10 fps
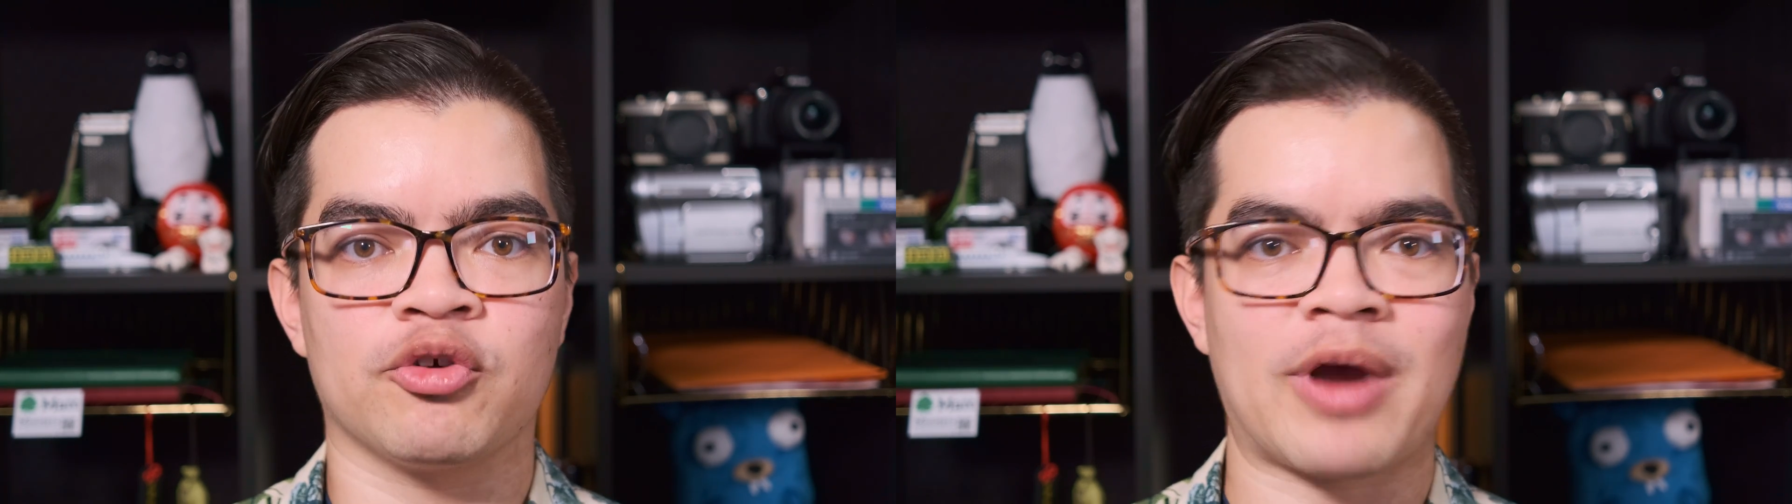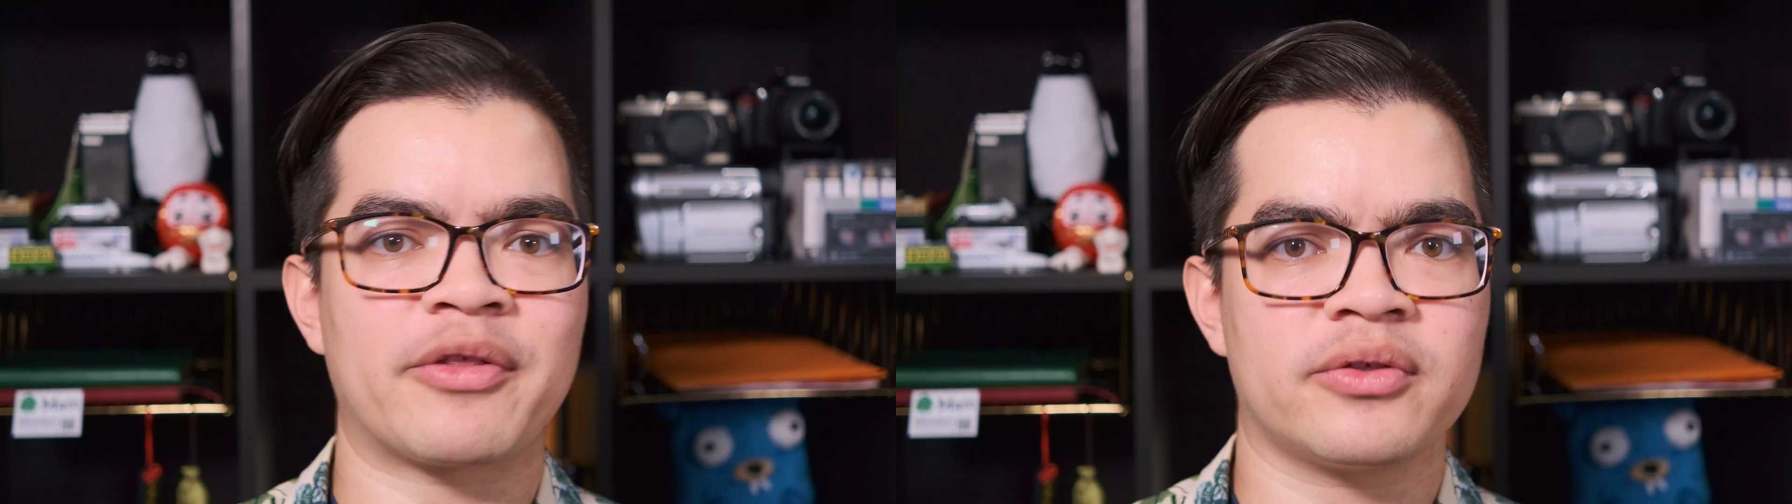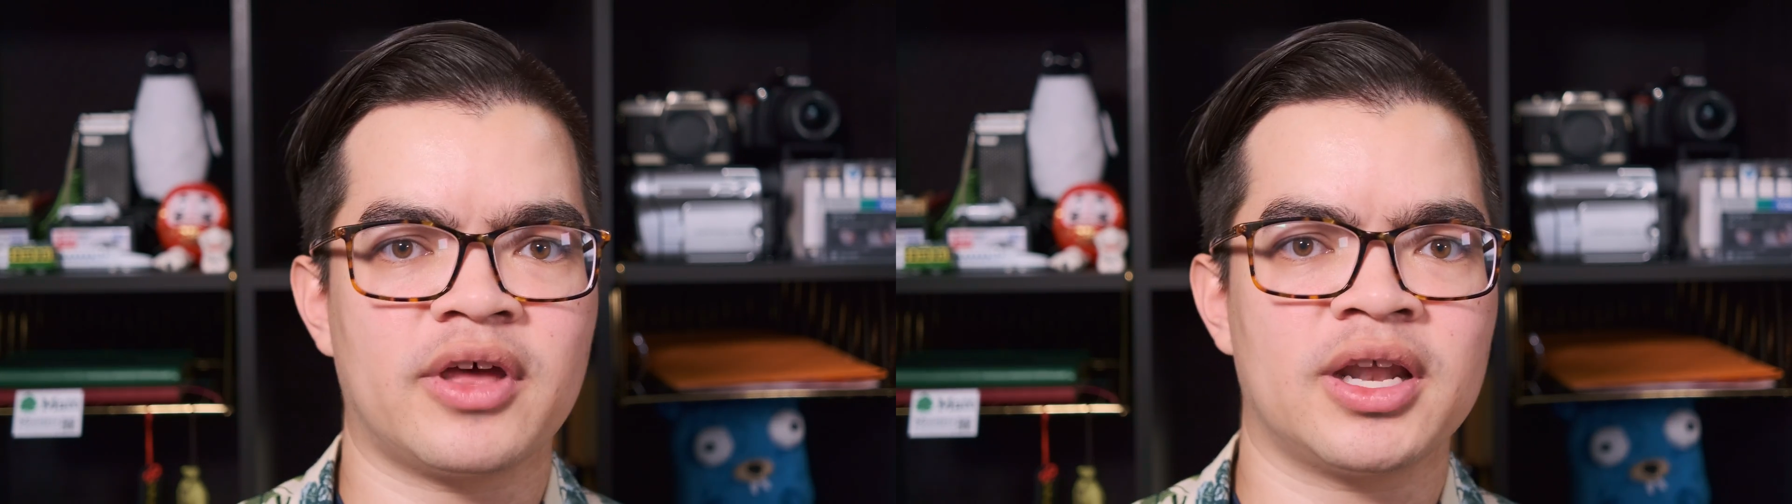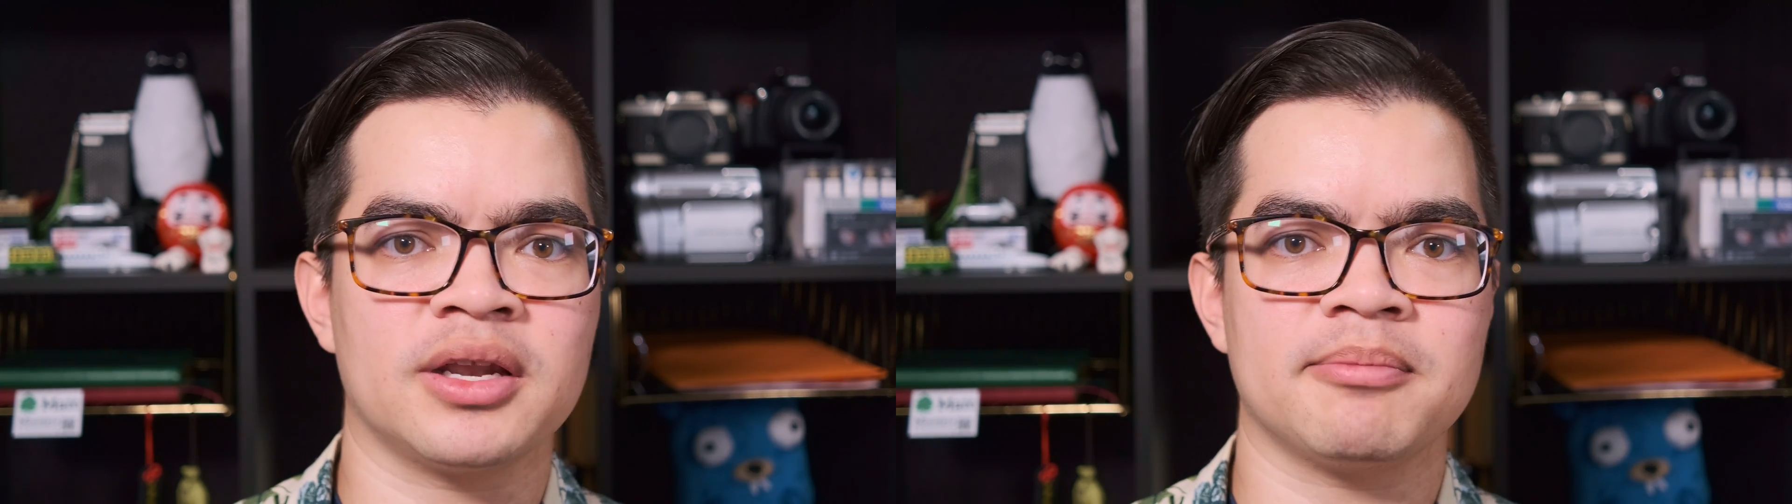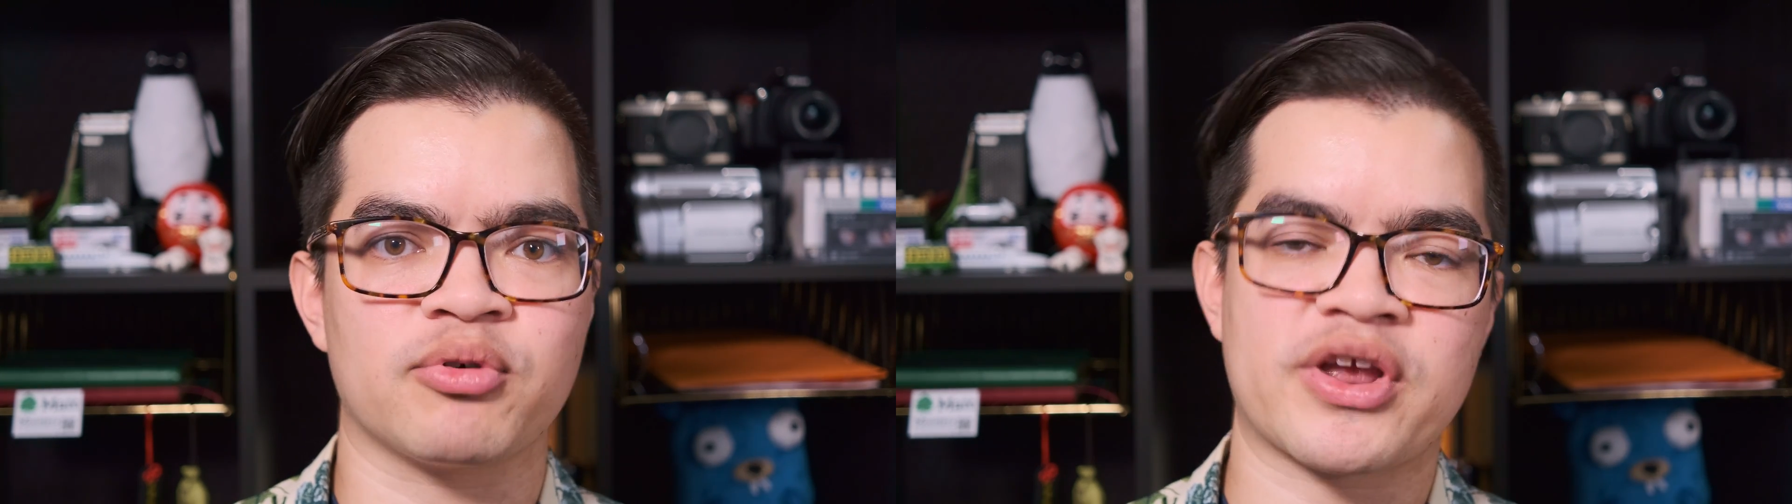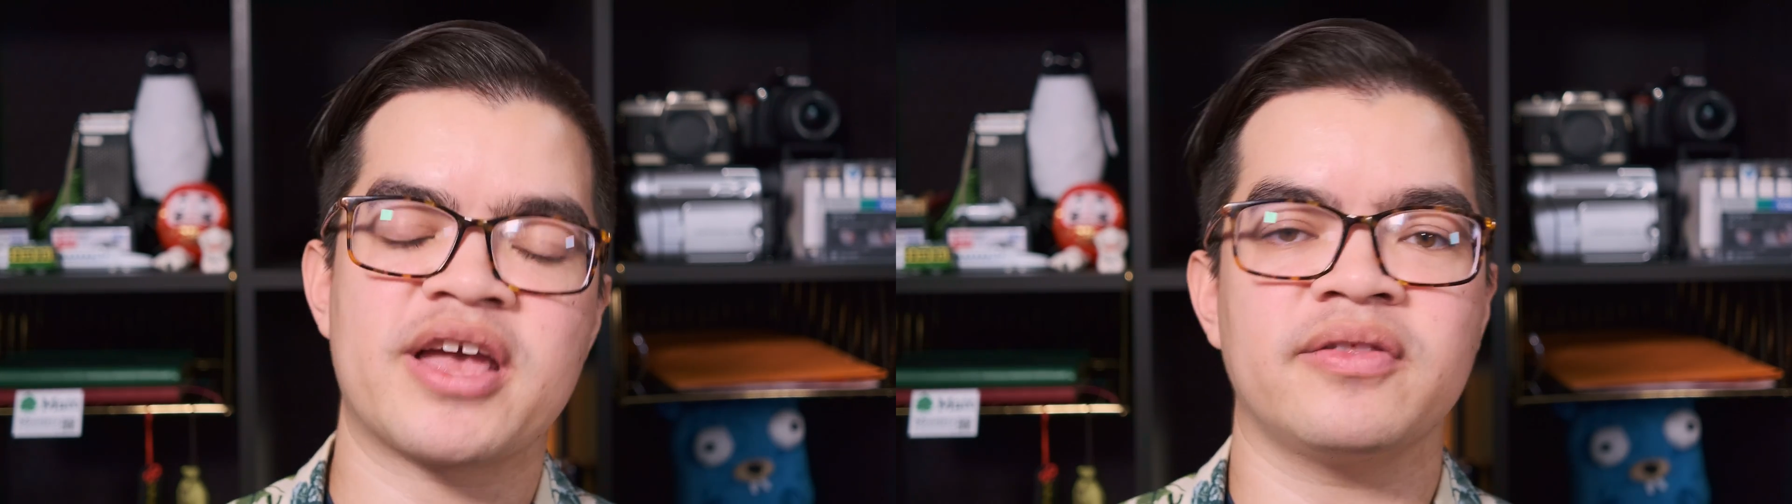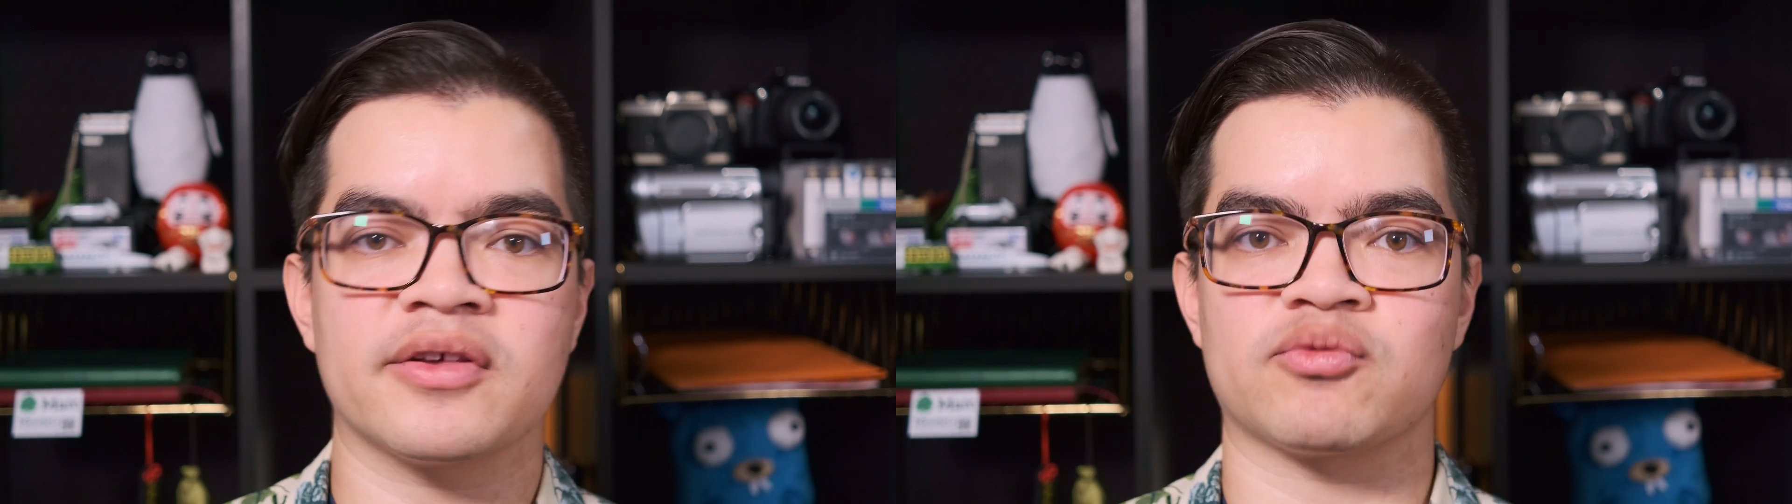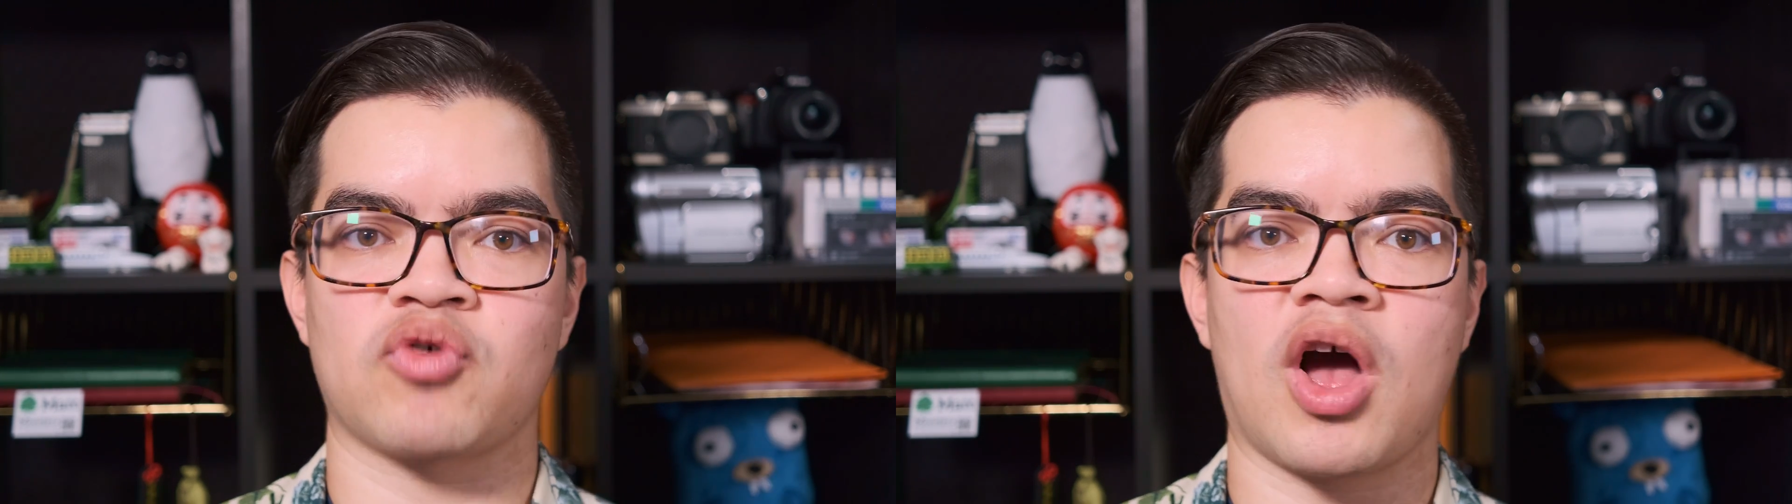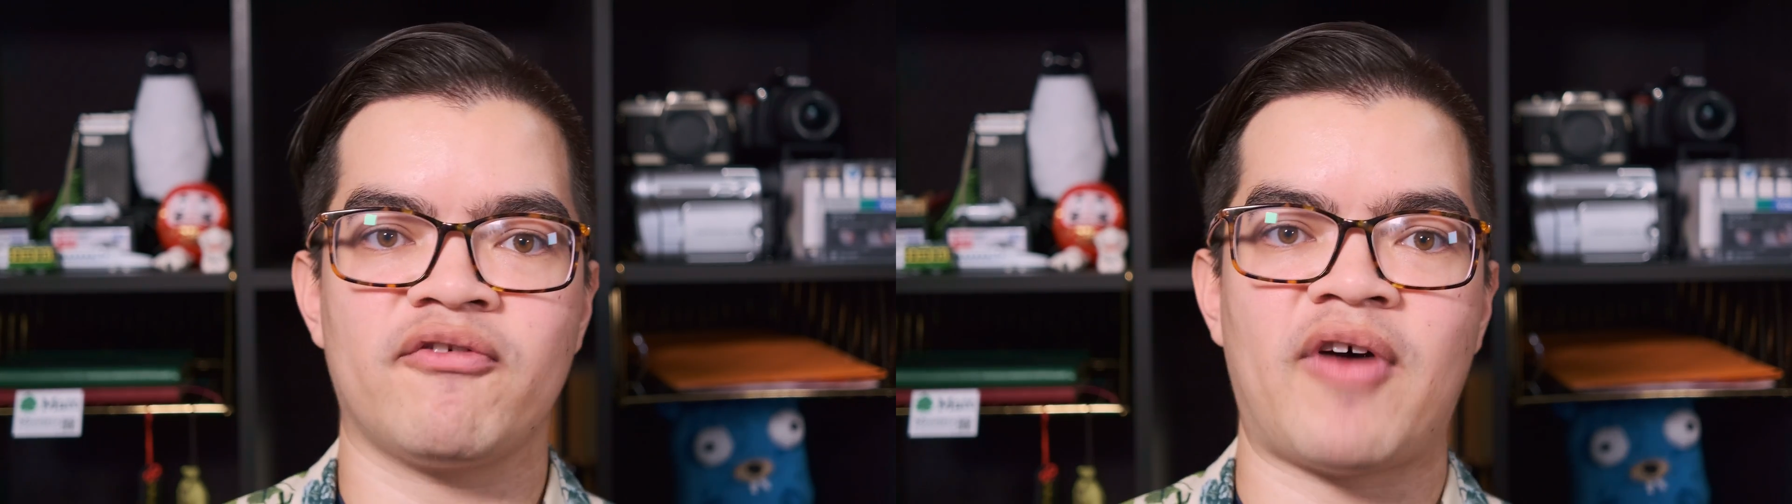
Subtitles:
rather than bringing this raw